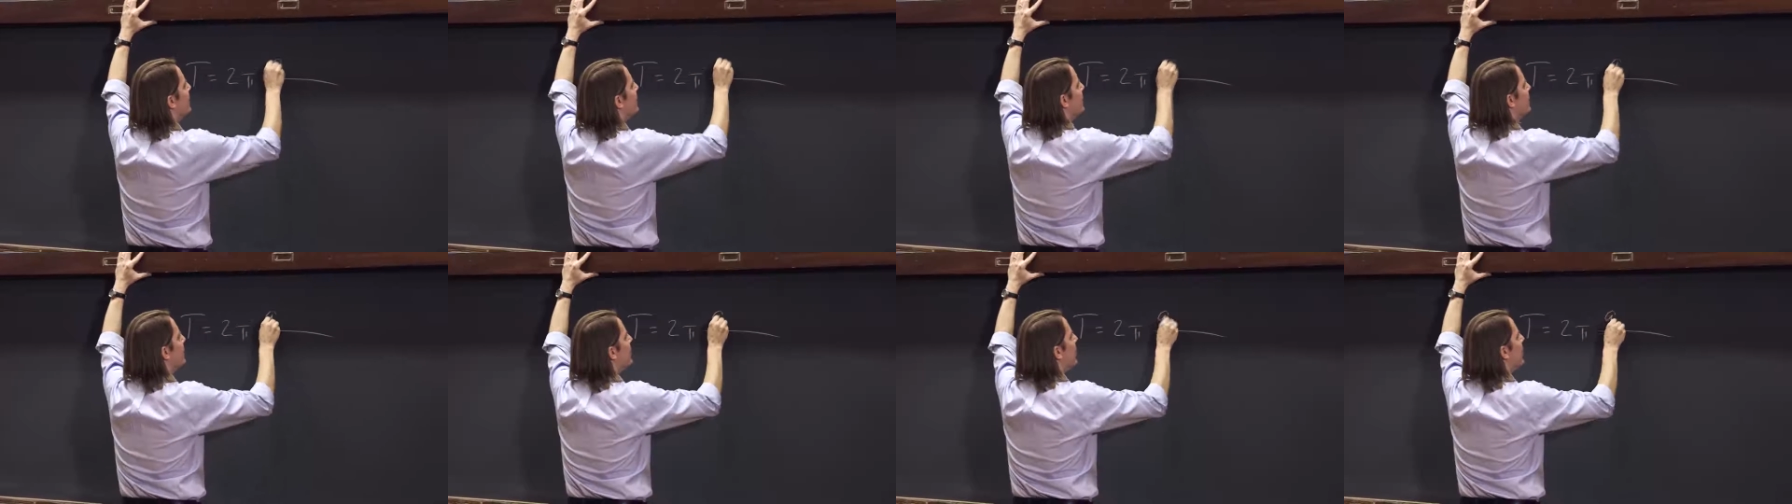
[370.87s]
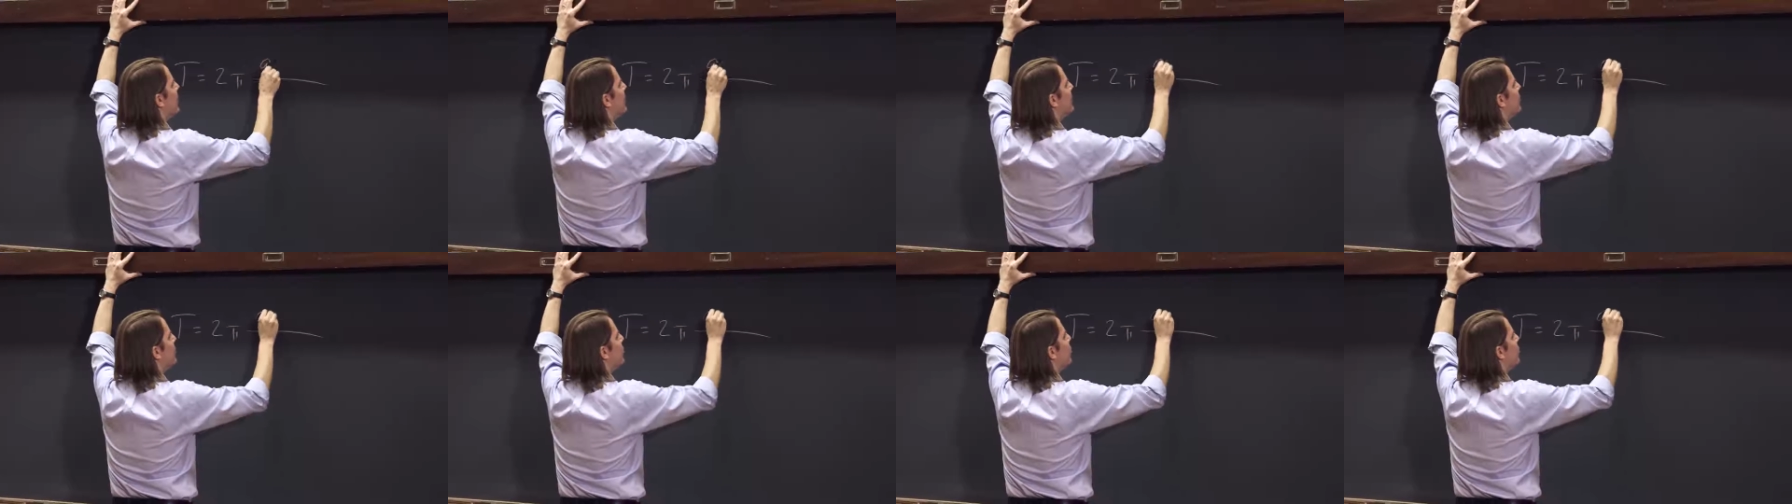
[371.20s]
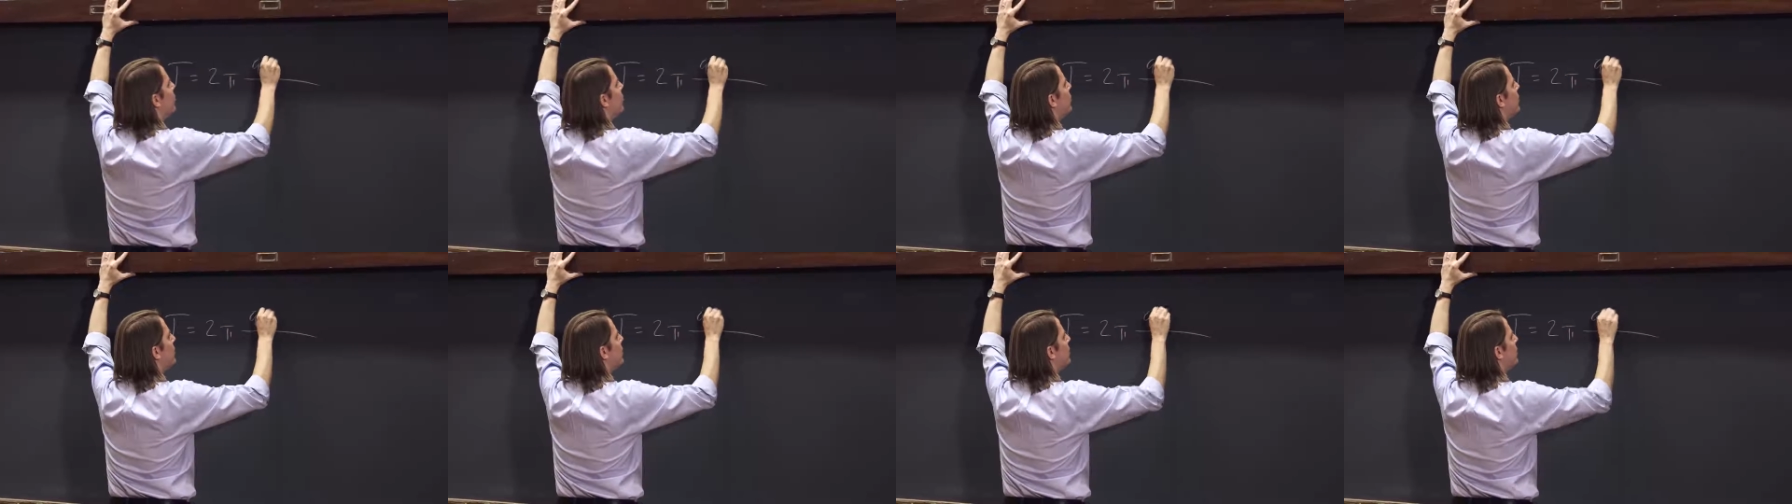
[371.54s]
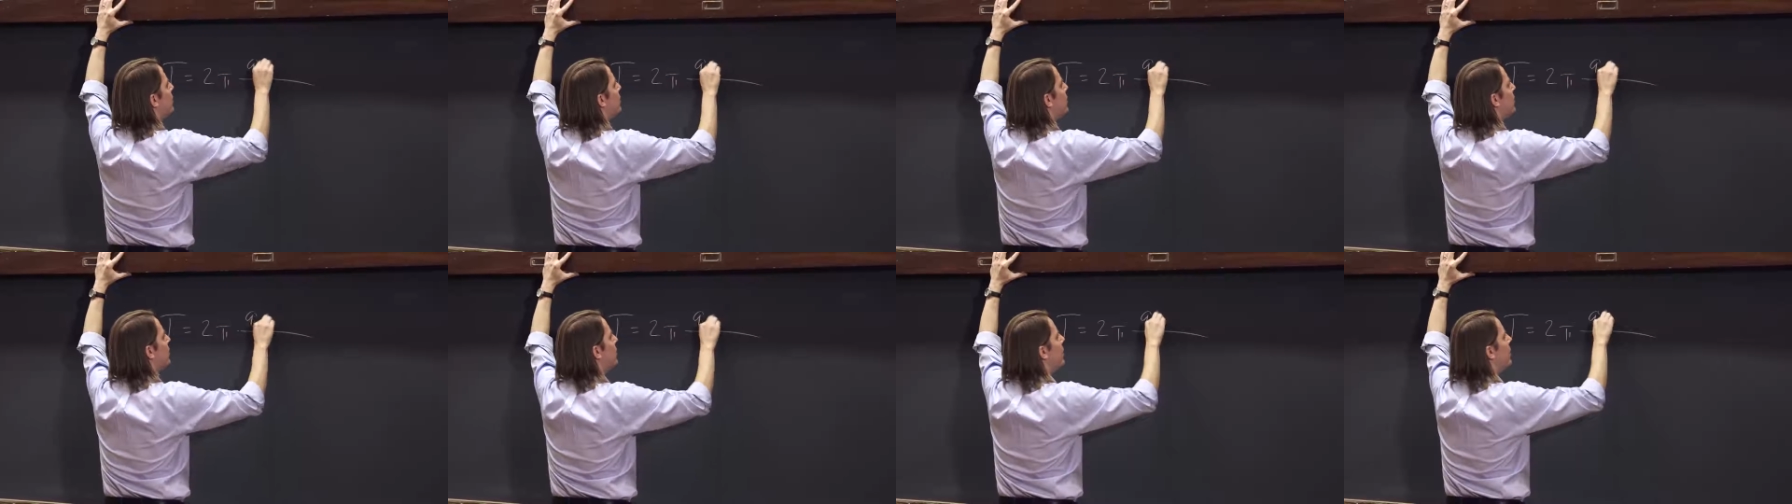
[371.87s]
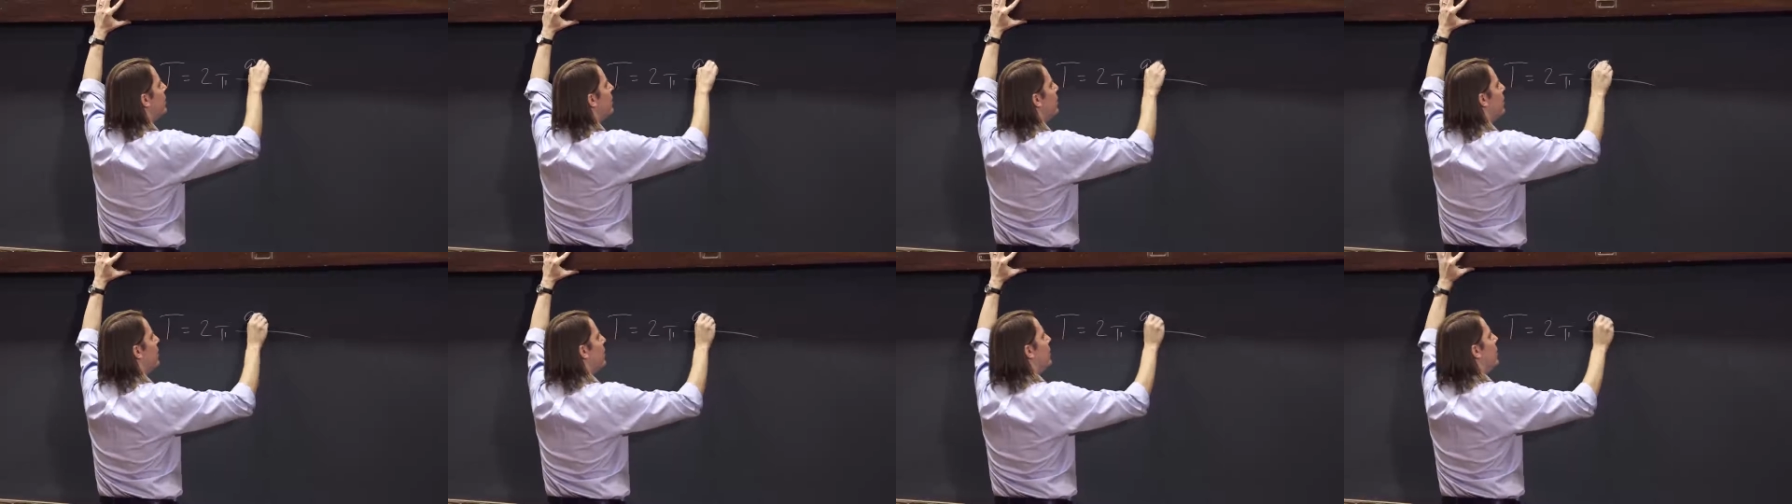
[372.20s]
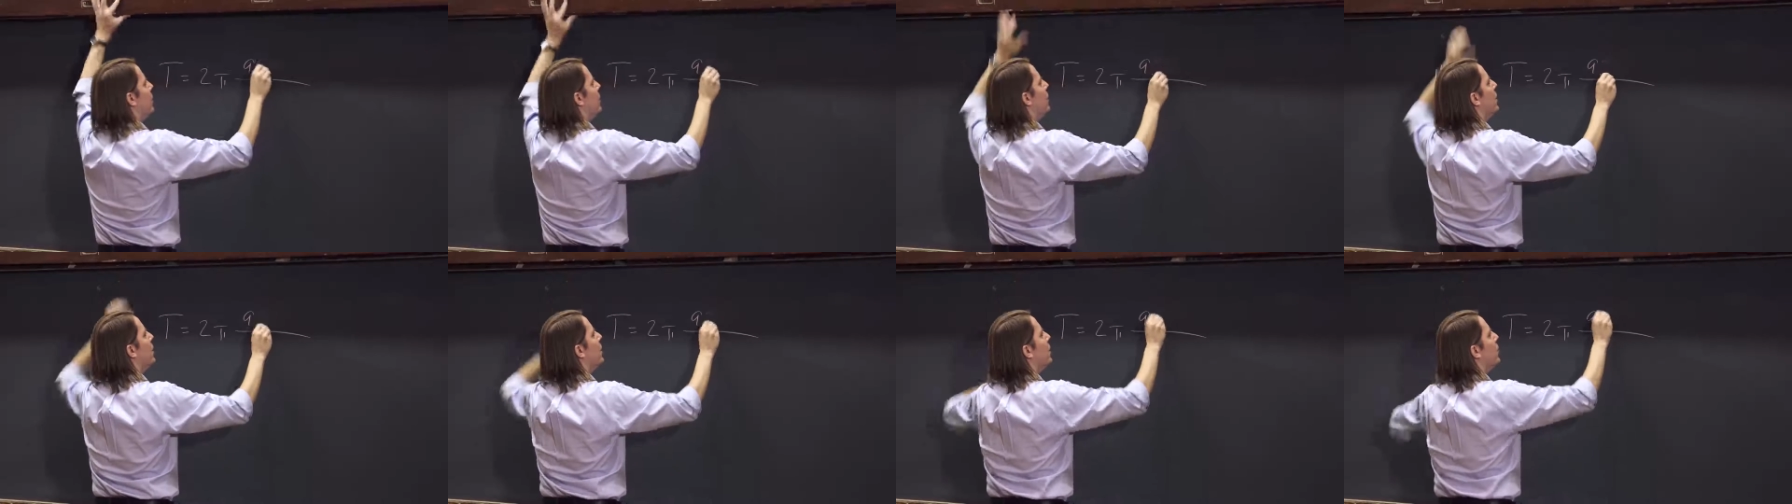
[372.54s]
is
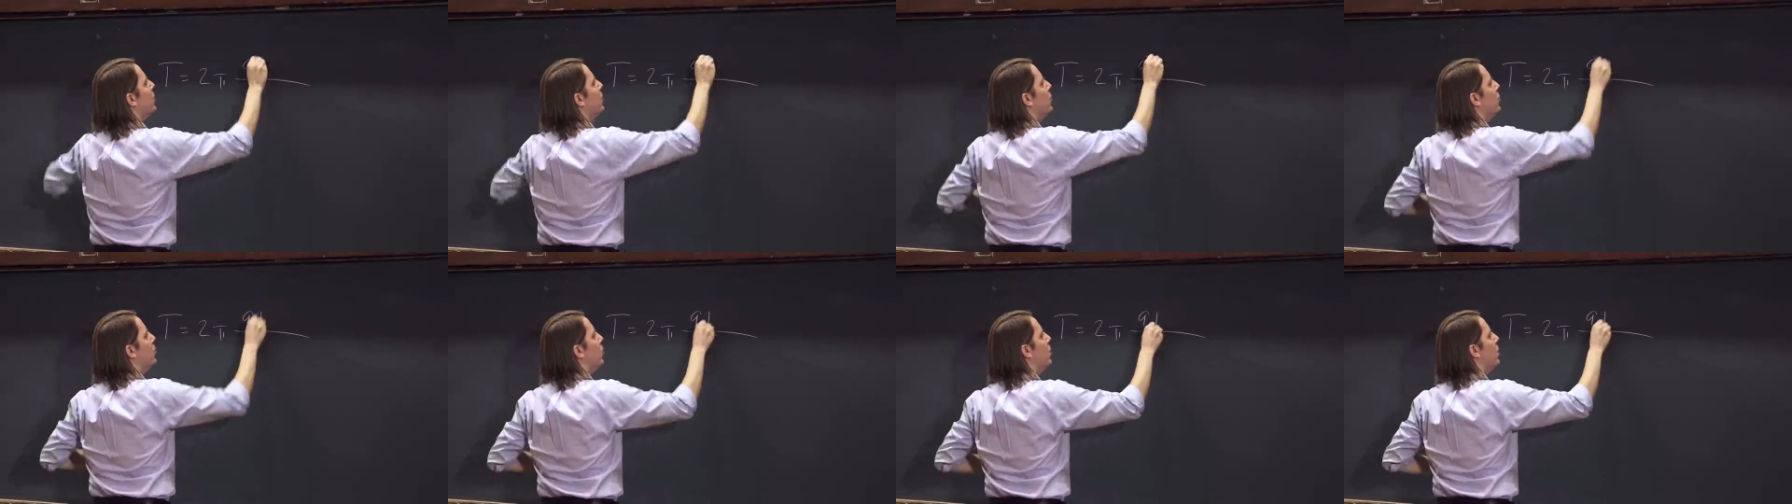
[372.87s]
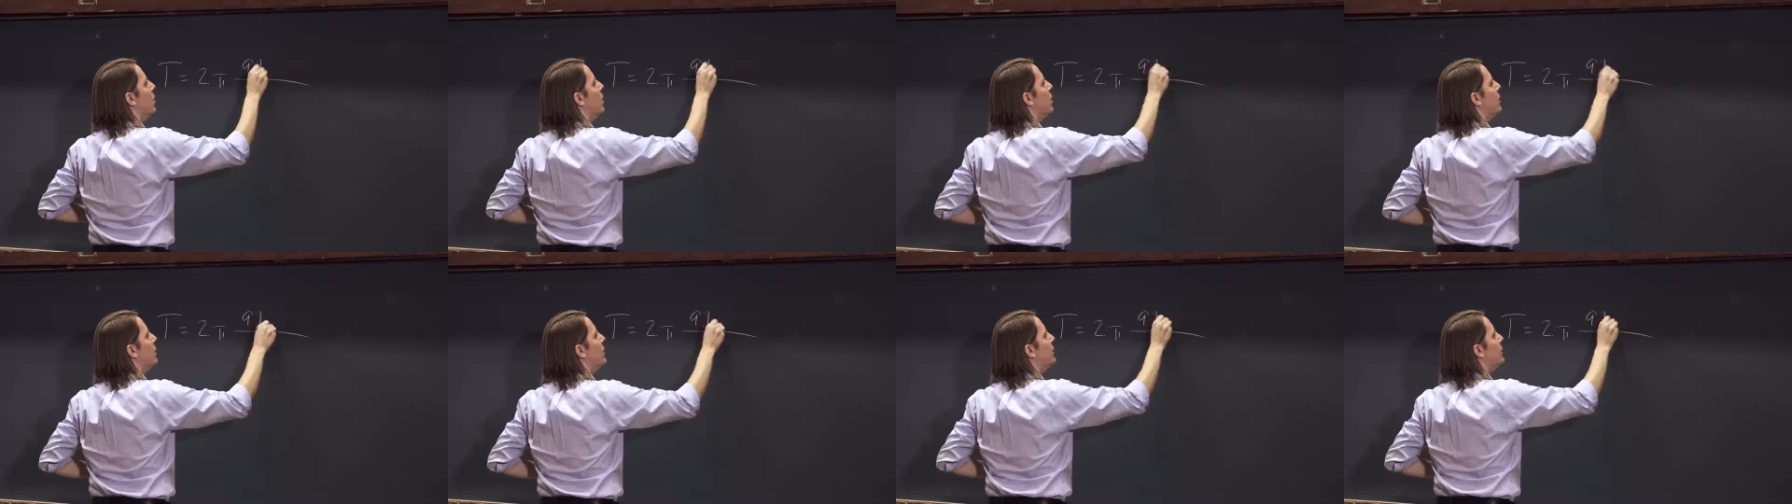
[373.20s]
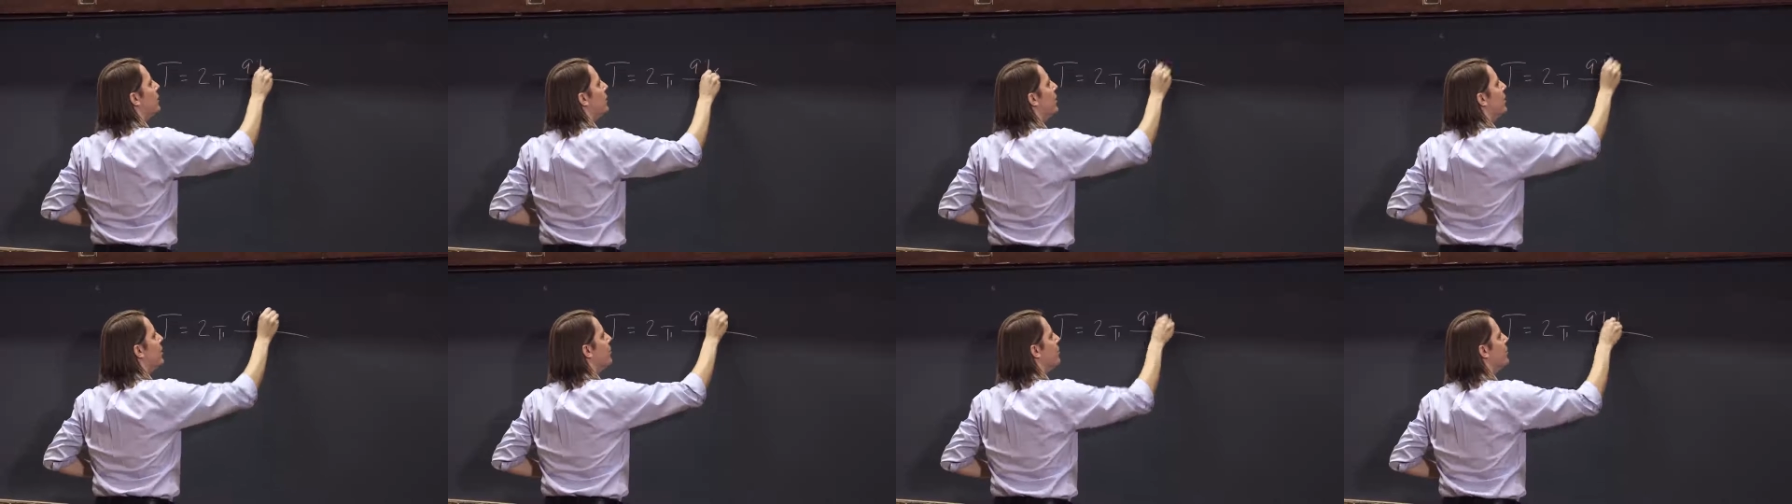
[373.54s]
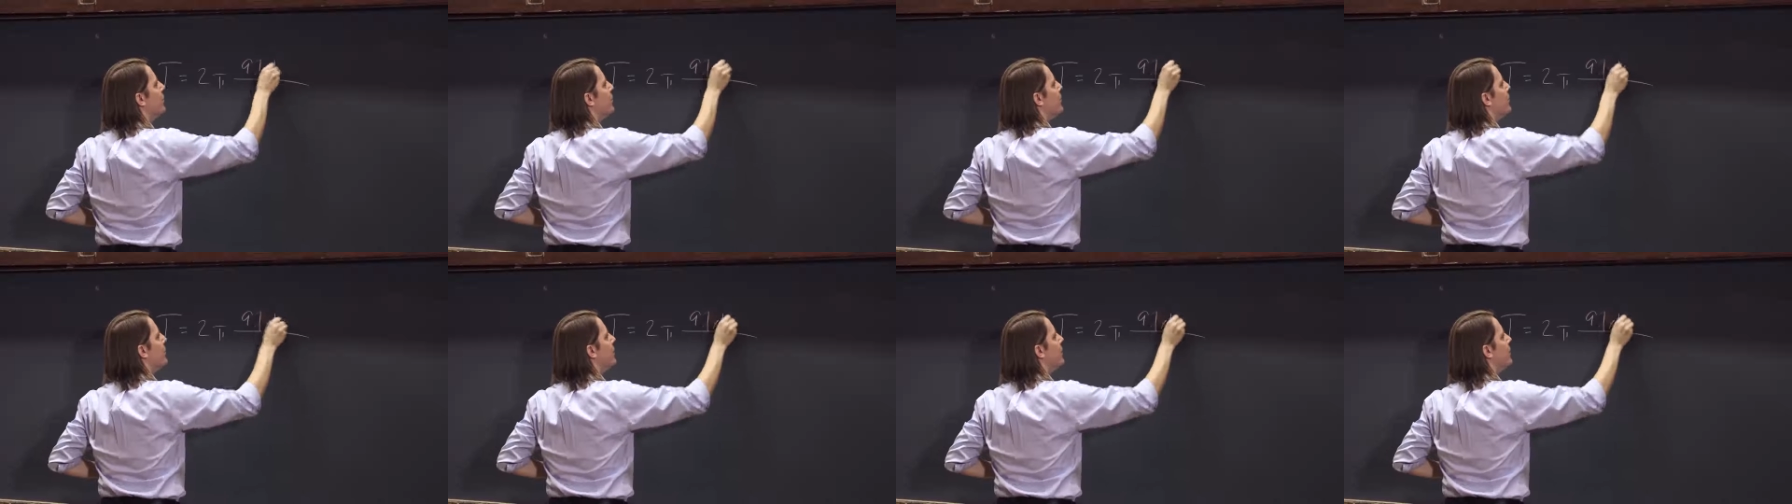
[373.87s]
9.1 times